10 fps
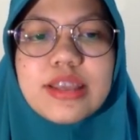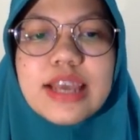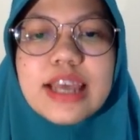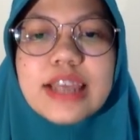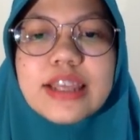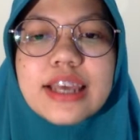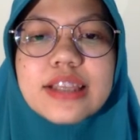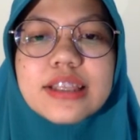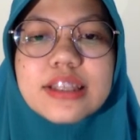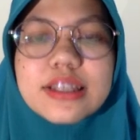And
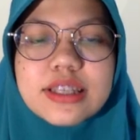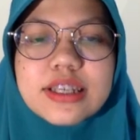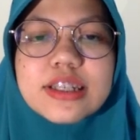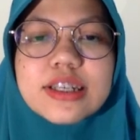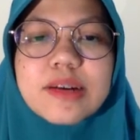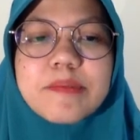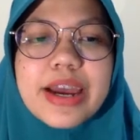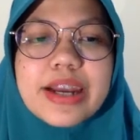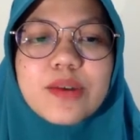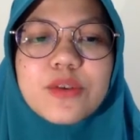then this
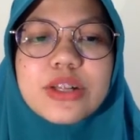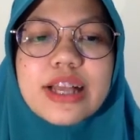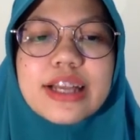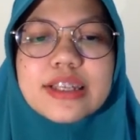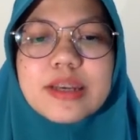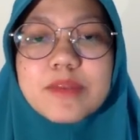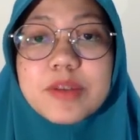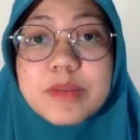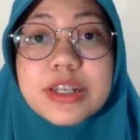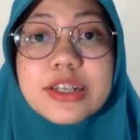command will add some
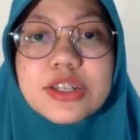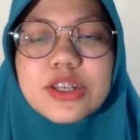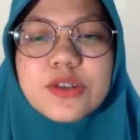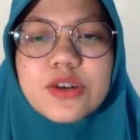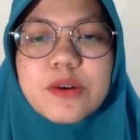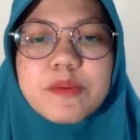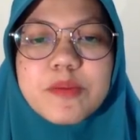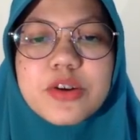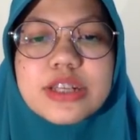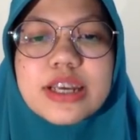dependencies on our
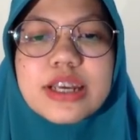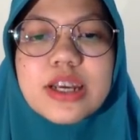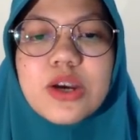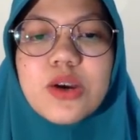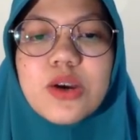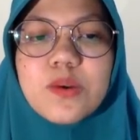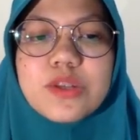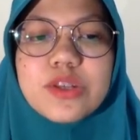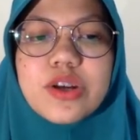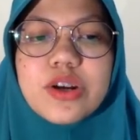project,
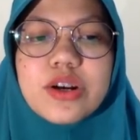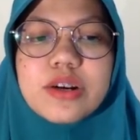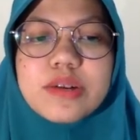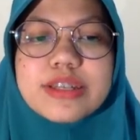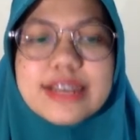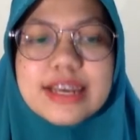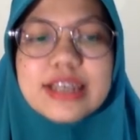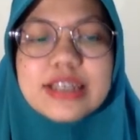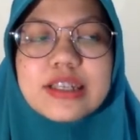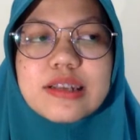which are
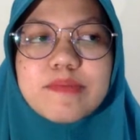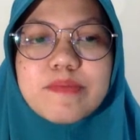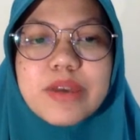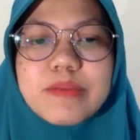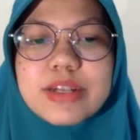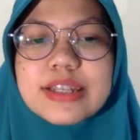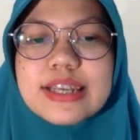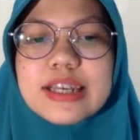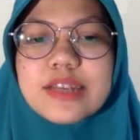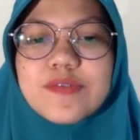Jest,
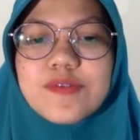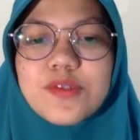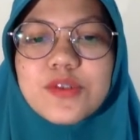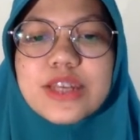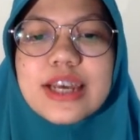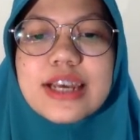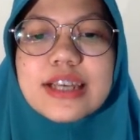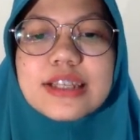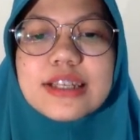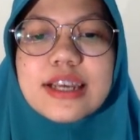Babel.js,
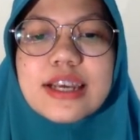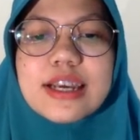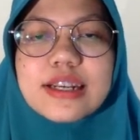Vue.js, and